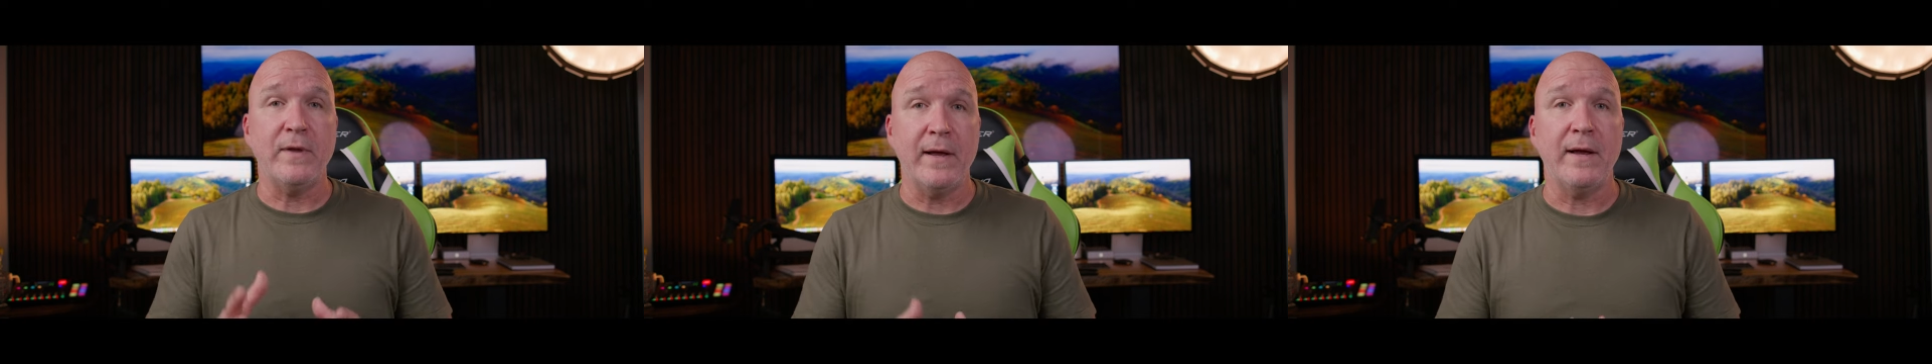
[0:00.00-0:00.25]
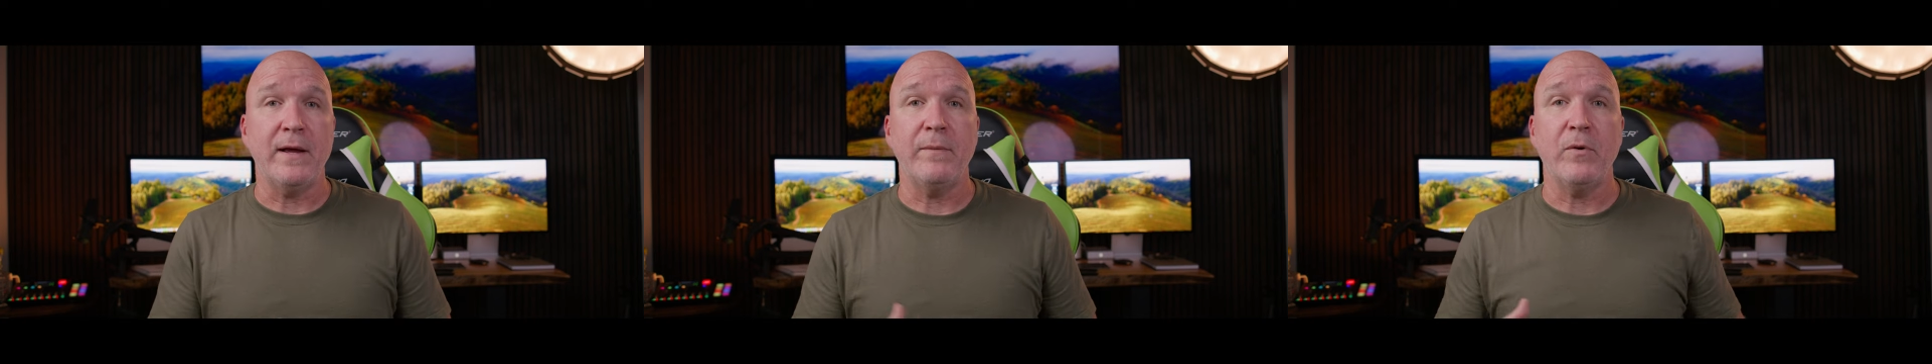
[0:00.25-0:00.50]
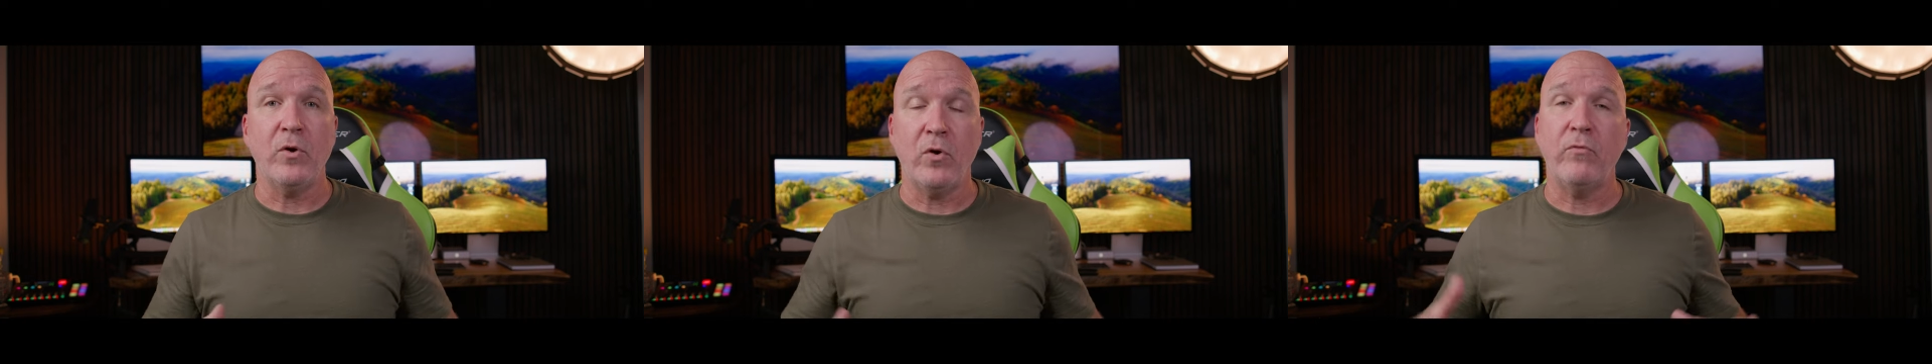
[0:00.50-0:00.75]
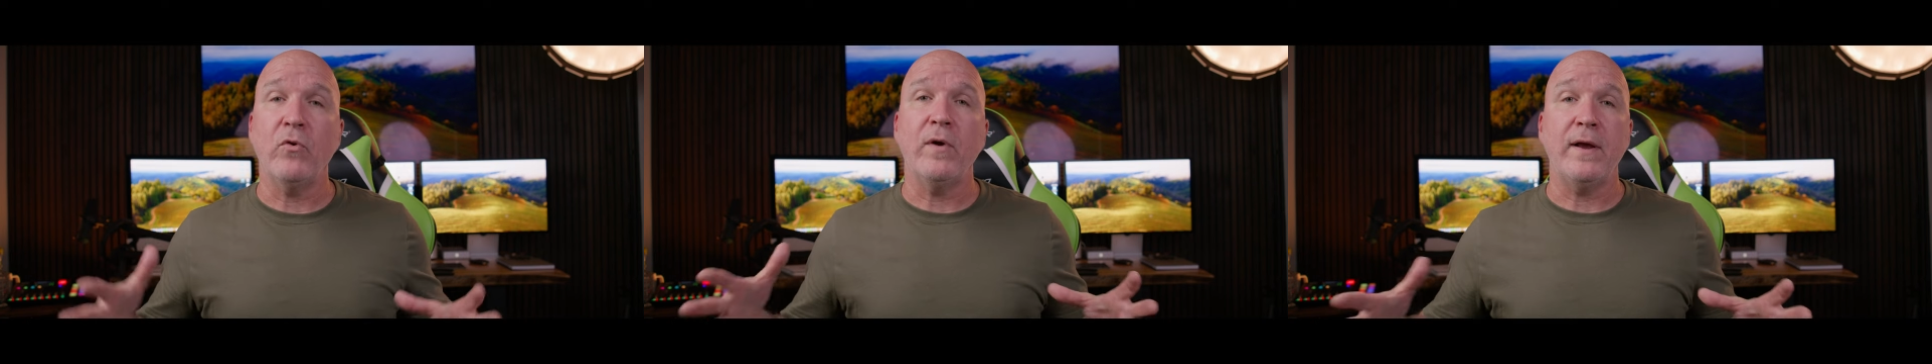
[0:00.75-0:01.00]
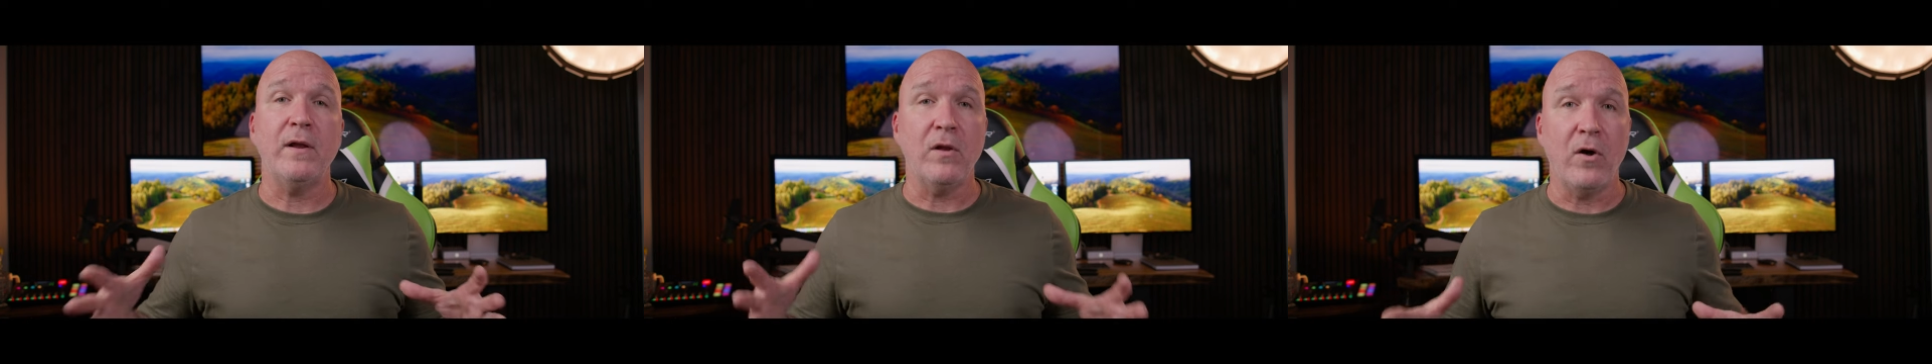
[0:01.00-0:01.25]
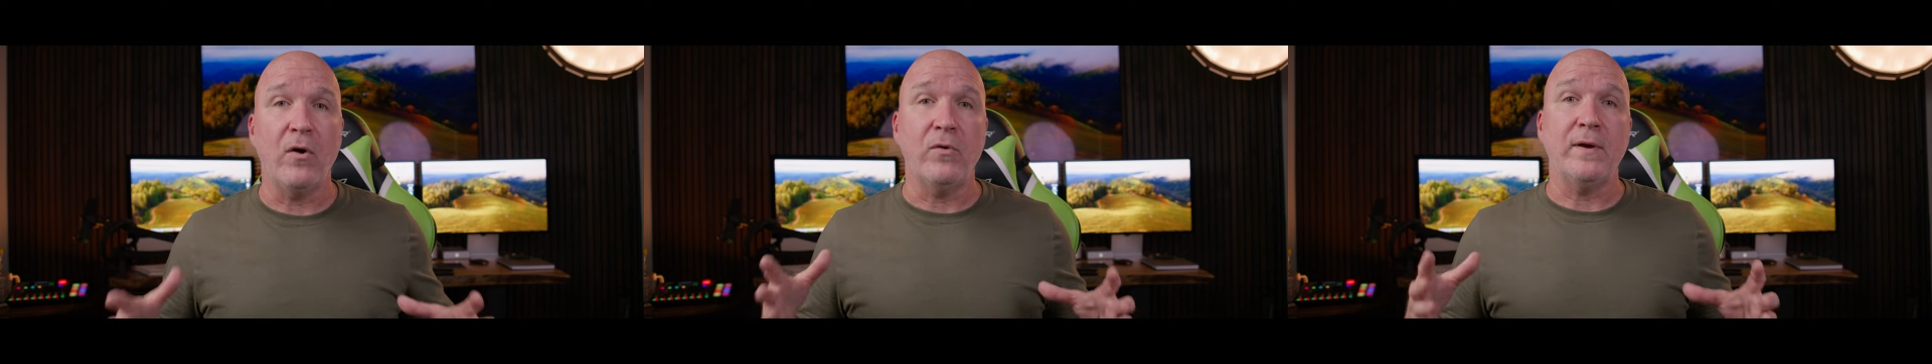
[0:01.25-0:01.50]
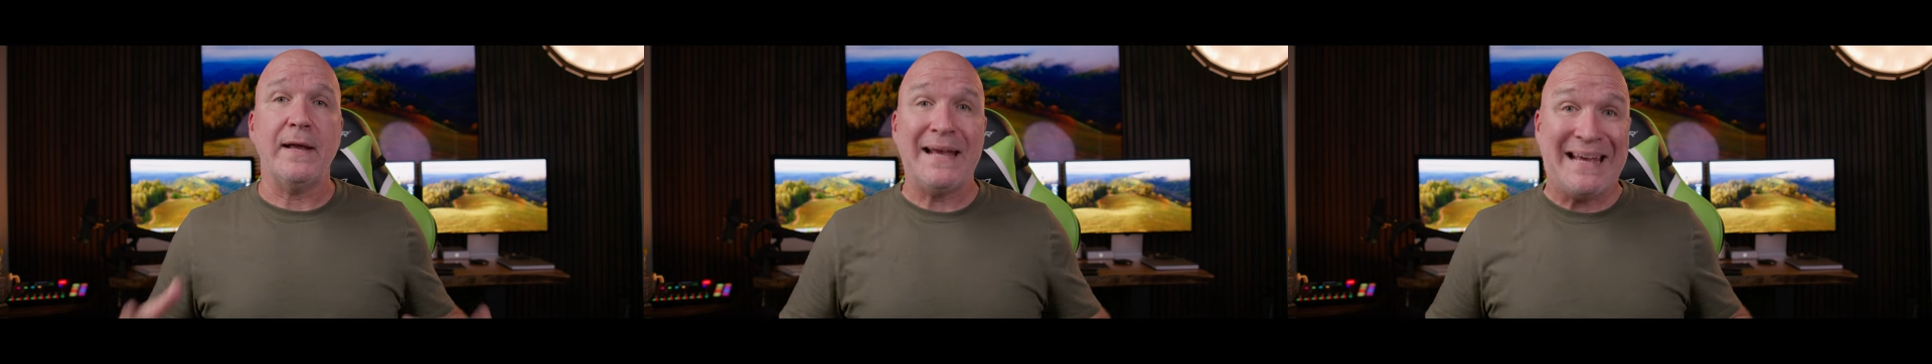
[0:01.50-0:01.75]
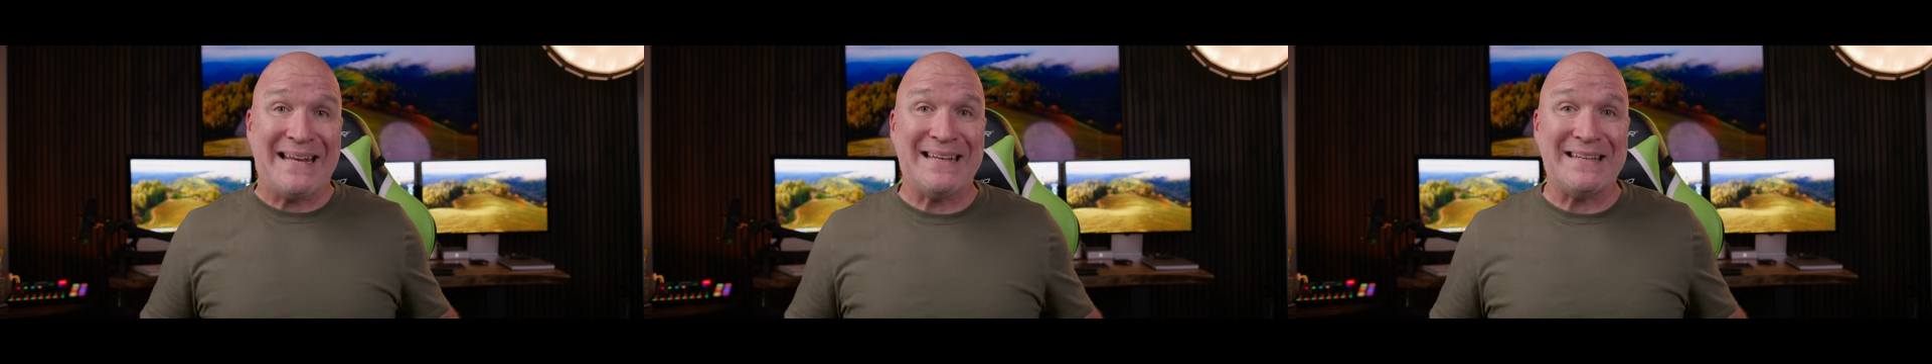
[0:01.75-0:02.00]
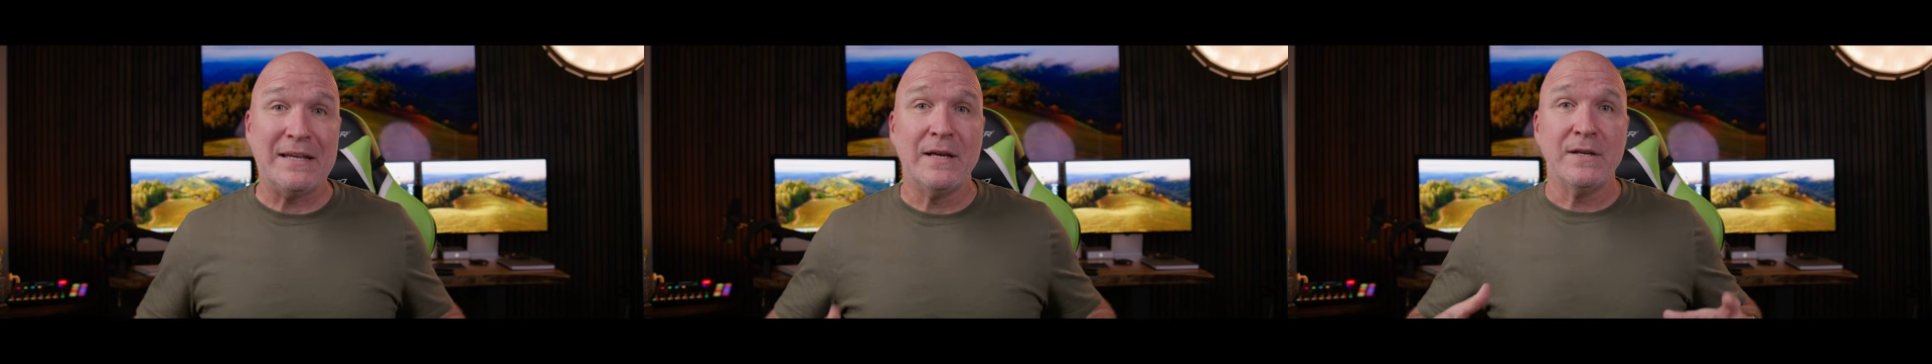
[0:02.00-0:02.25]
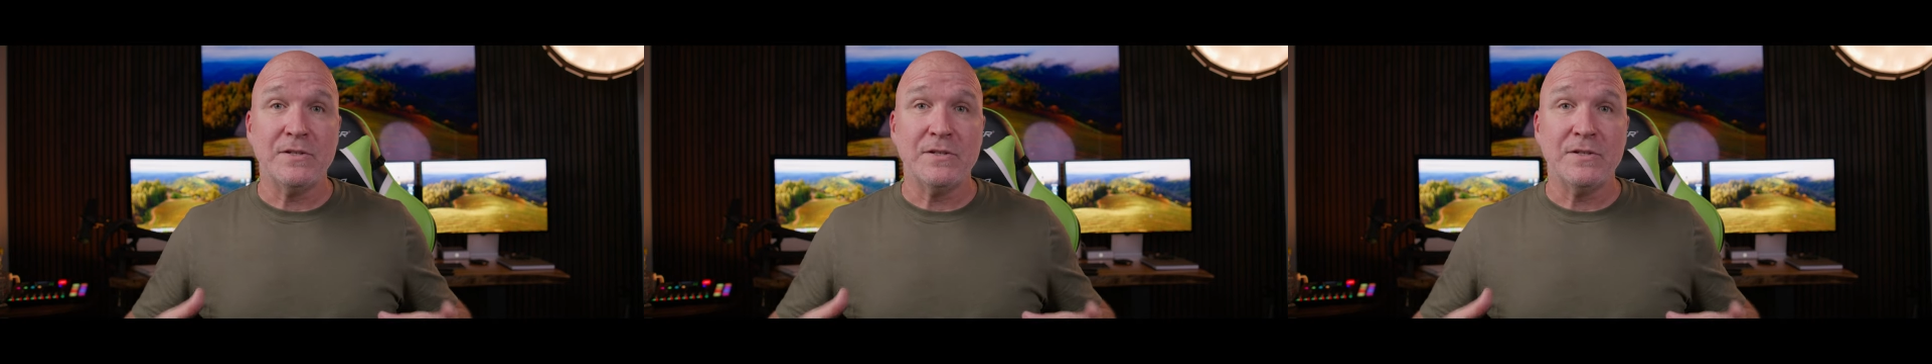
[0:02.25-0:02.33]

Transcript: time over a long edit.